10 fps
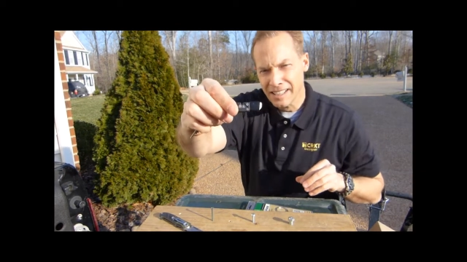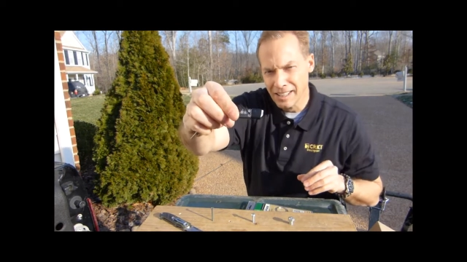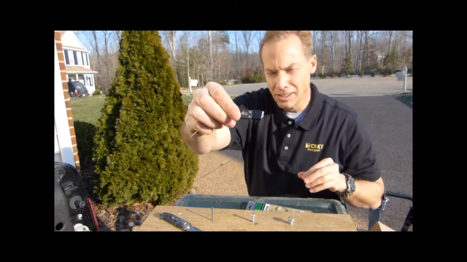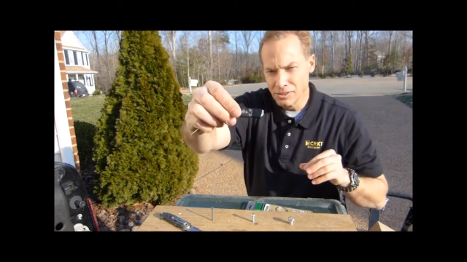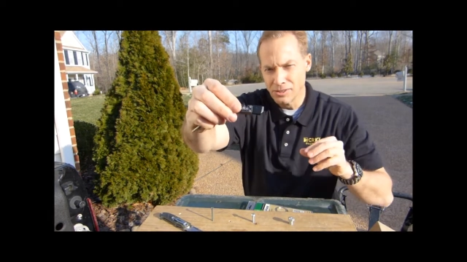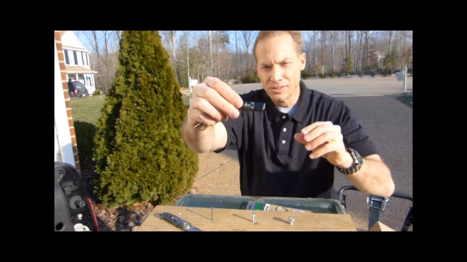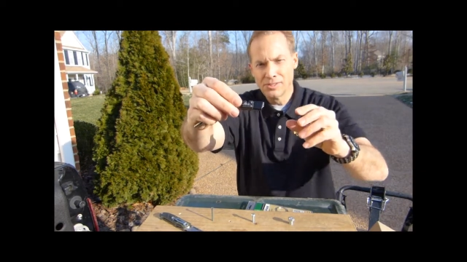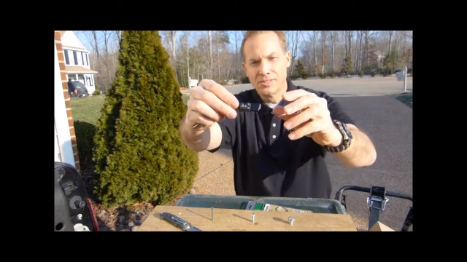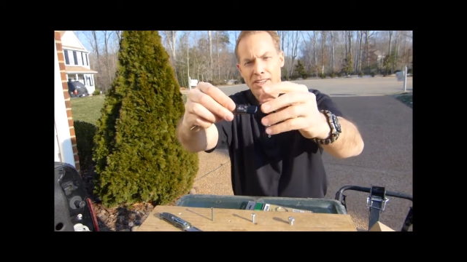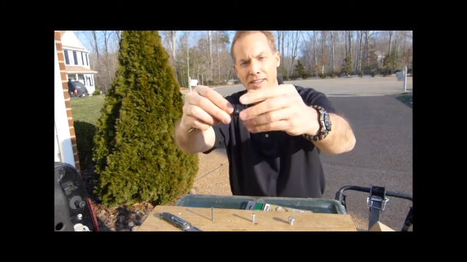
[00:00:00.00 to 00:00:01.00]
And it should
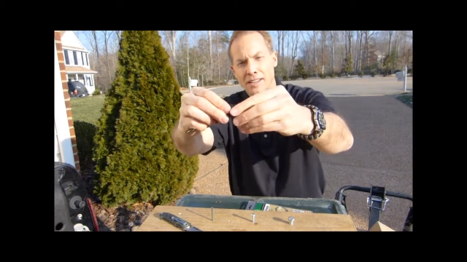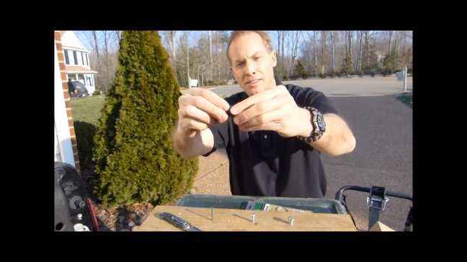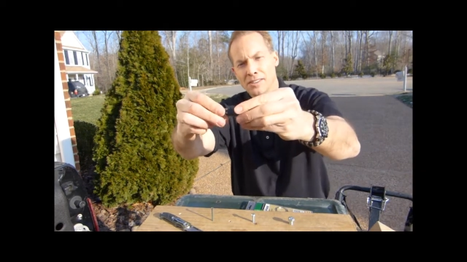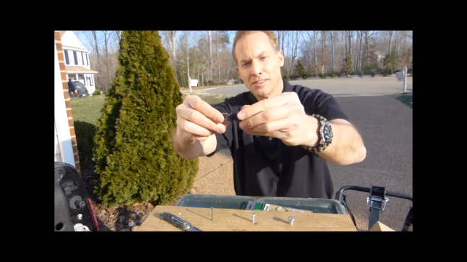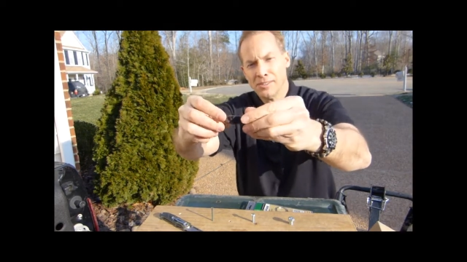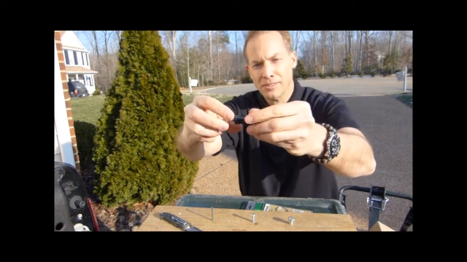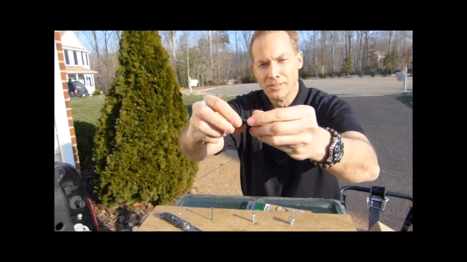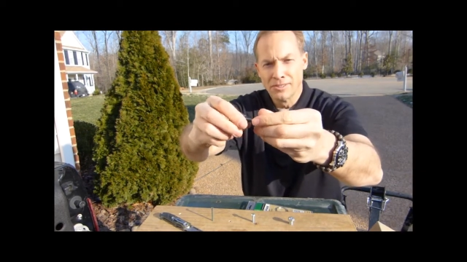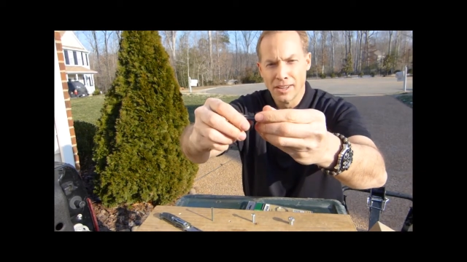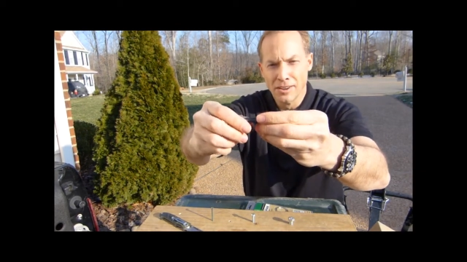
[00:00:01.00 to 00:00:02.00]
stay
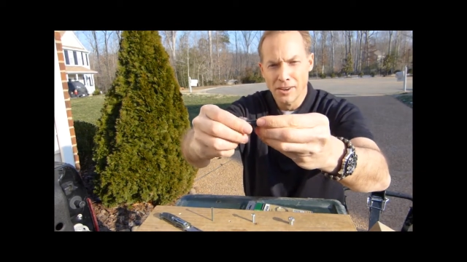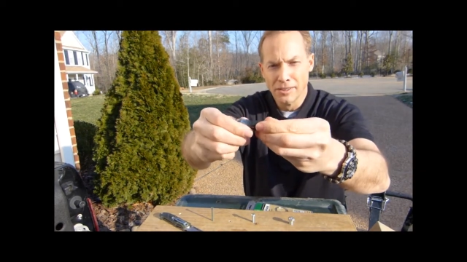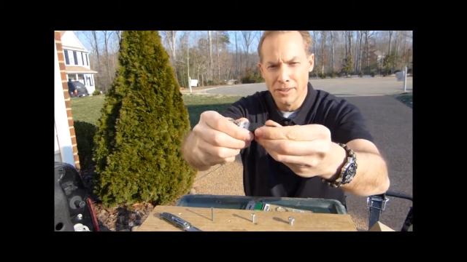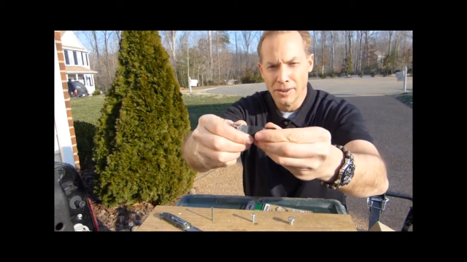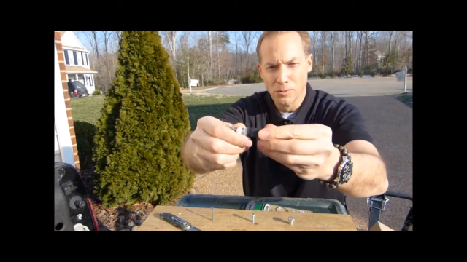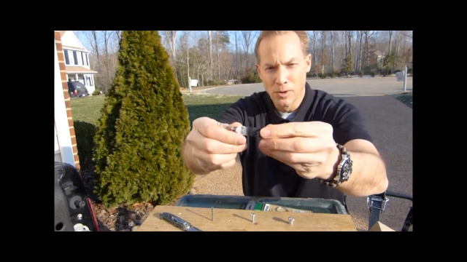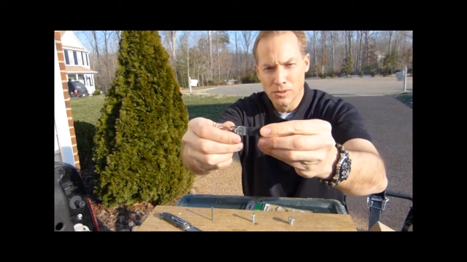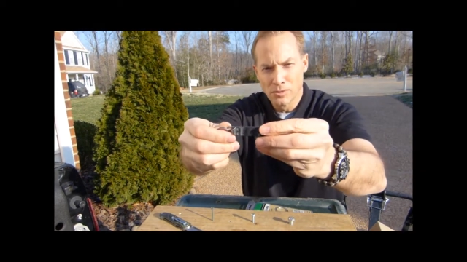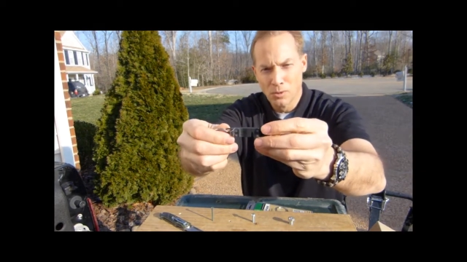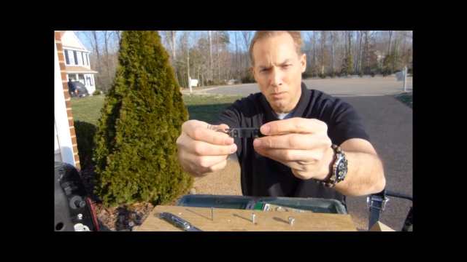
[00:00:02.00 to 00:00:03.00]
stay on there when
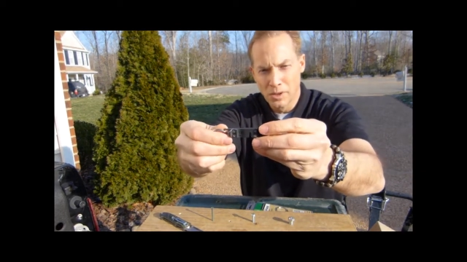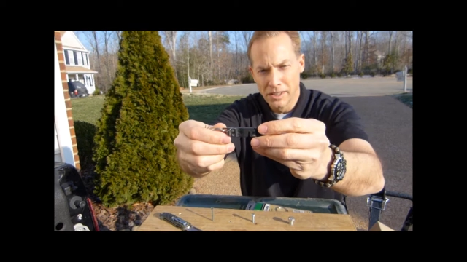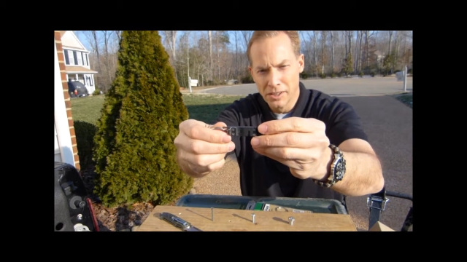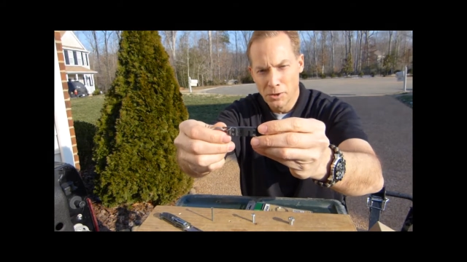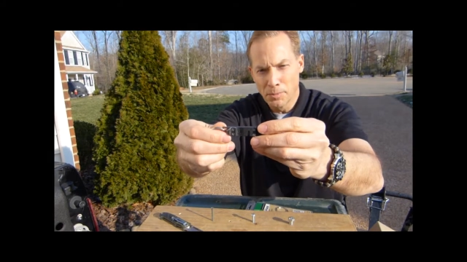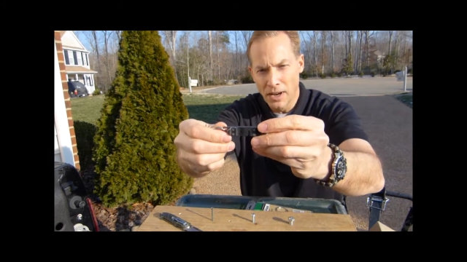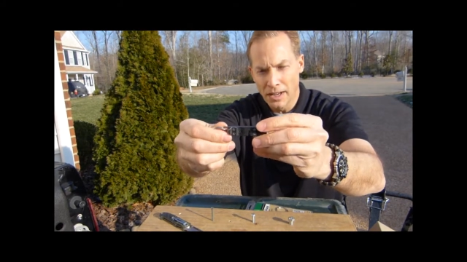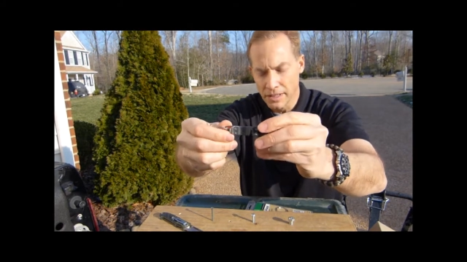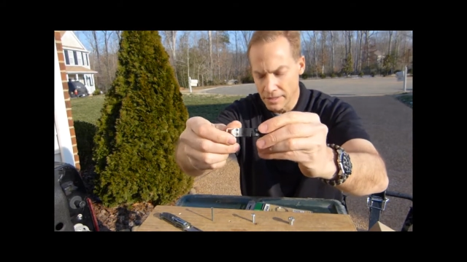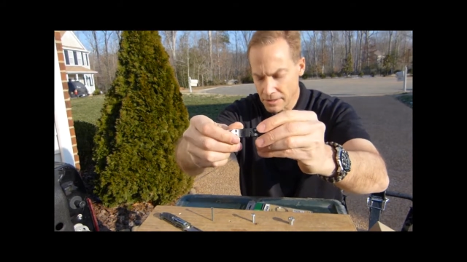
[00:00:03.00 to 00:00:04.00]
it's normally in your
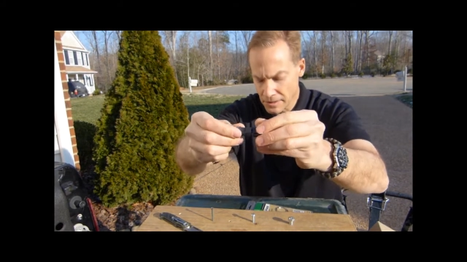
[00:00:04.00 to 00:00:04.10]
pocket.